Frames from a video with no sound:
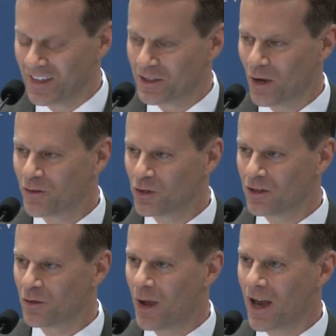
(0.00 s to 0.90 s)
So after
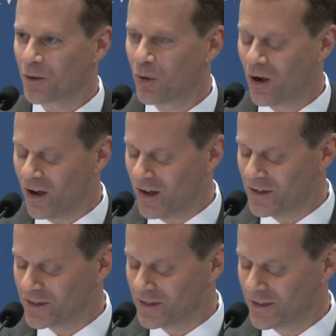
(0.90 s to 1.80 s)
a dramatic
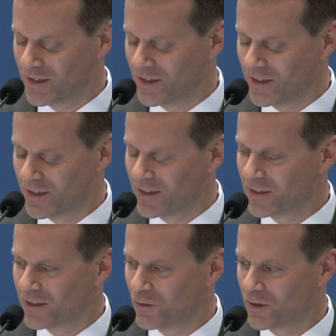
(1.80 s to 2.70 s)
pause,
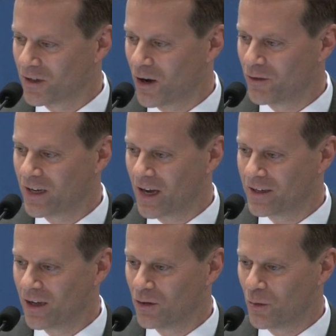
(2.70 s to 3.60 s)
with Harvey
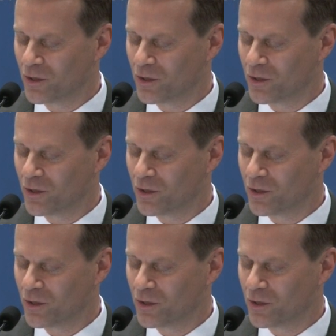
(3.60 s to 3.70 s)
Keitel